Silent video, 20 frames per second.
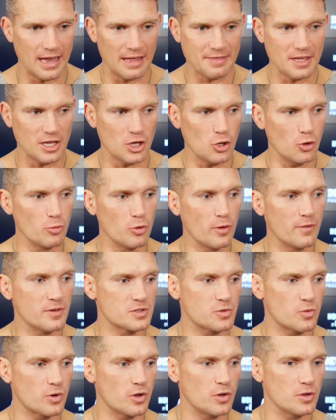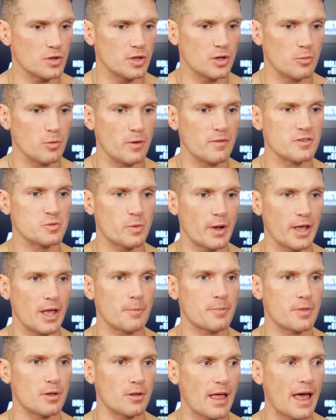I think he'll move his he'll, he'll move his way
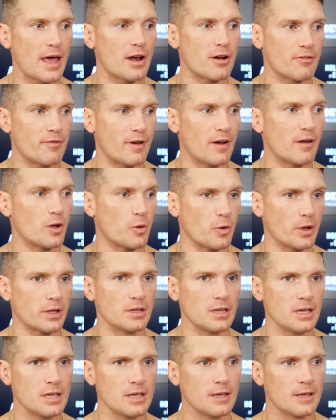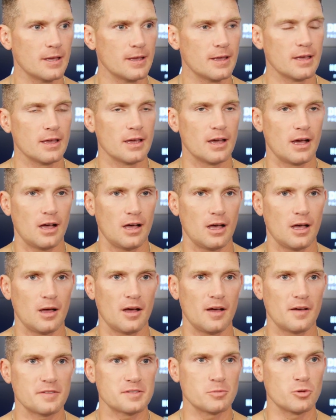up the ladder very quickly.
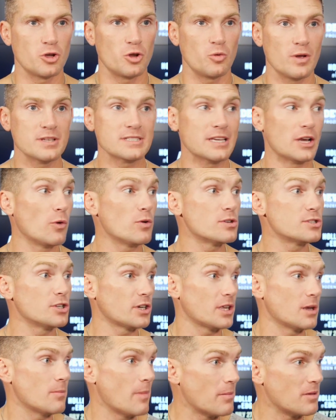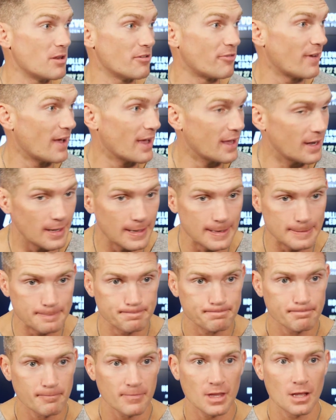Uh, some good wins. I know he's looking to maybe to fight
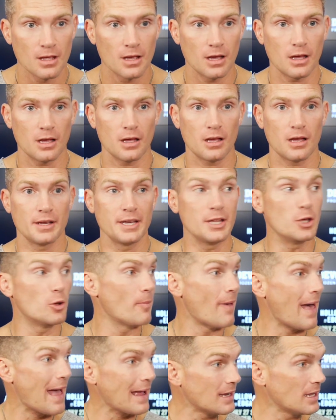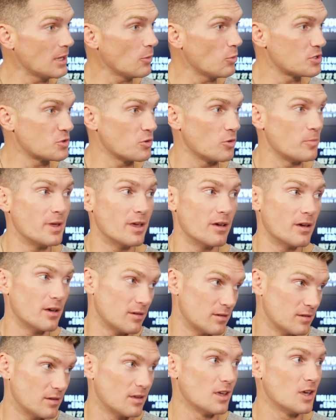um, uh, Neil Magny, which would be
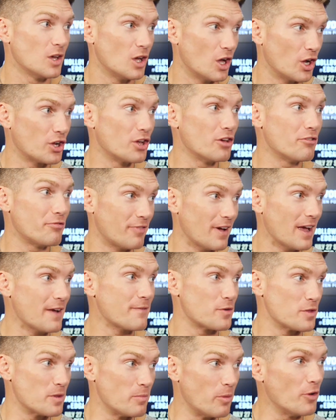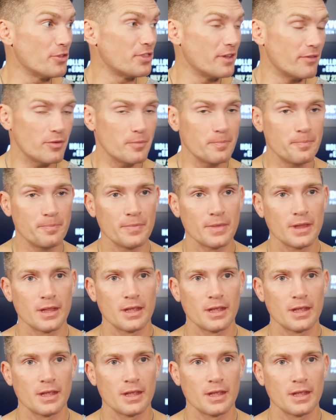a a good fight for the both of them.